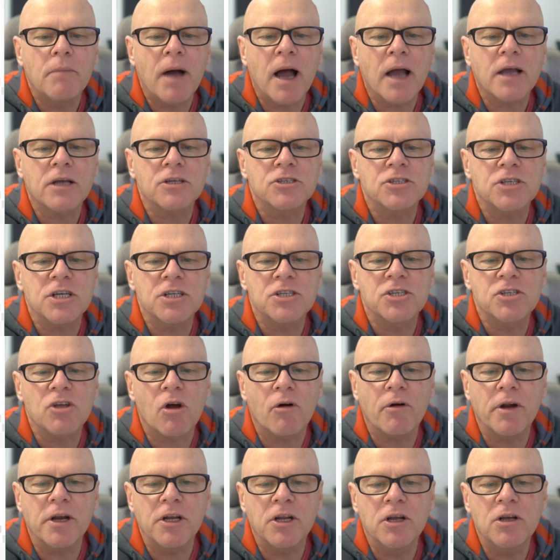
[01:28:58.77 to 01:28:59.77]
Marcus said,
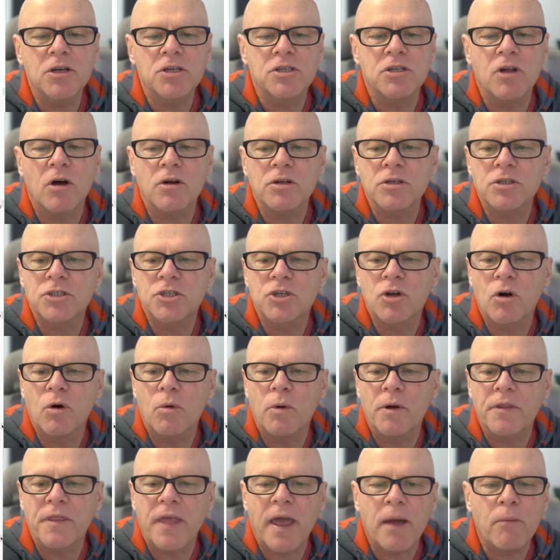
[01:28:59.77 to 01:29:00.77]
sorry news, not
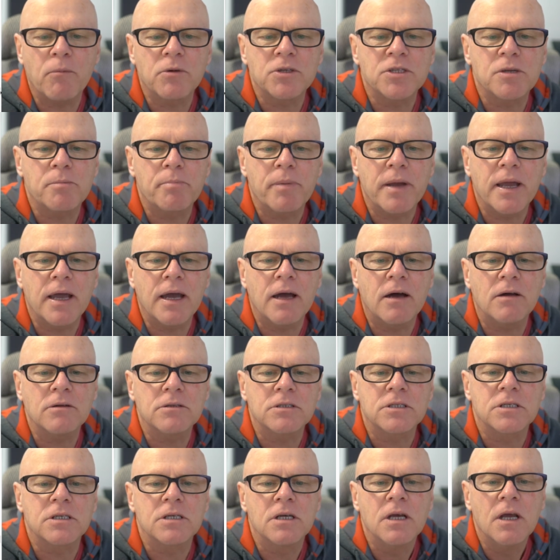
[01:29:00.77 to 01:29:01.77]
sure what that was
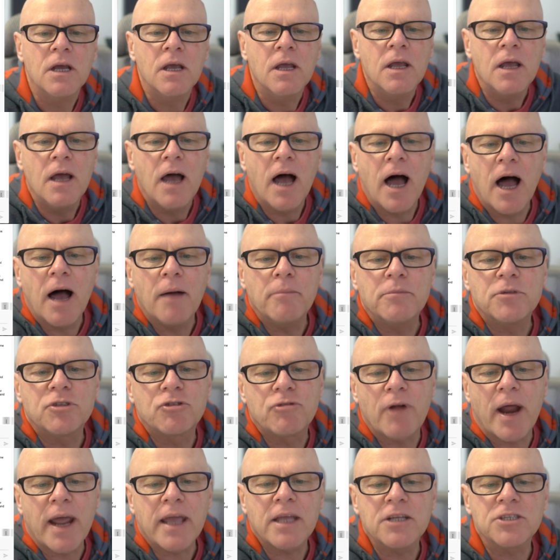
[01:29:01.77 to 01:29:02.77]
about. Um,
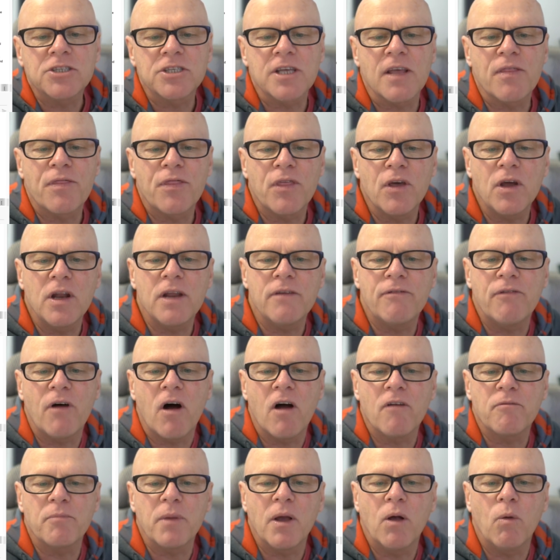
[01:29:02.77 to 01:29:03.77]
Dragon said
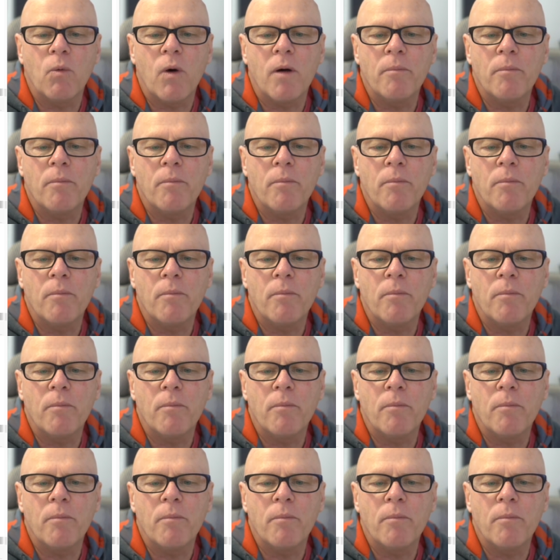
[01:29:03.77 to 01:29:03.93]
35